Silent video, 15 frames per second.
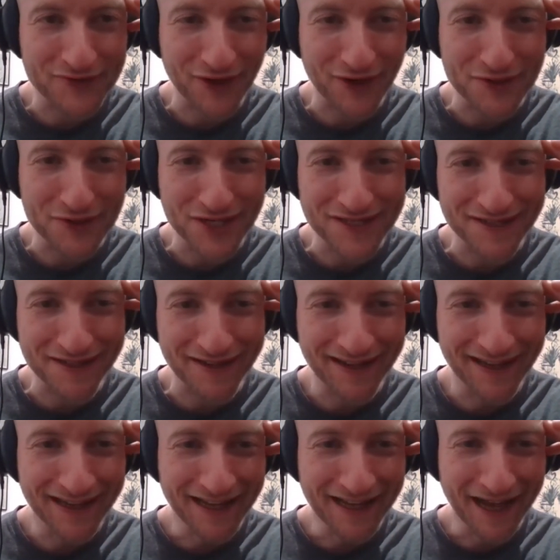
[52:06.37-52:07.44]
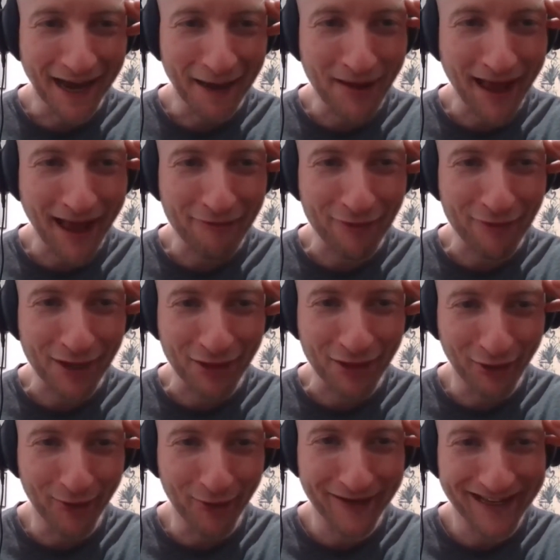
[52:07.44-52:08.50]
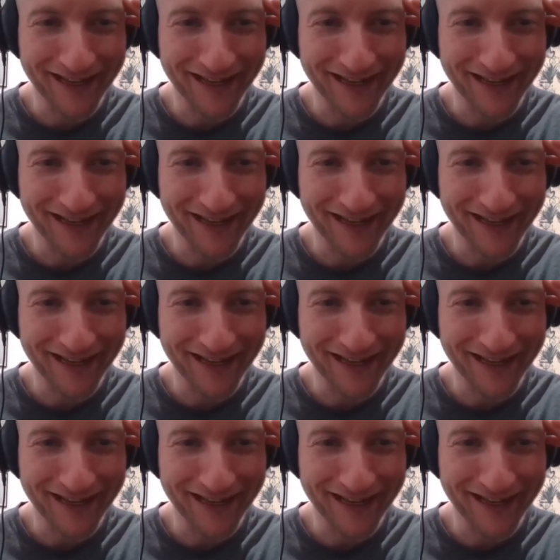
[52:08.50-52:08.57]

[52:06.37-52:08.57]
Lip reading: Sorry, Jason, but about halfway through.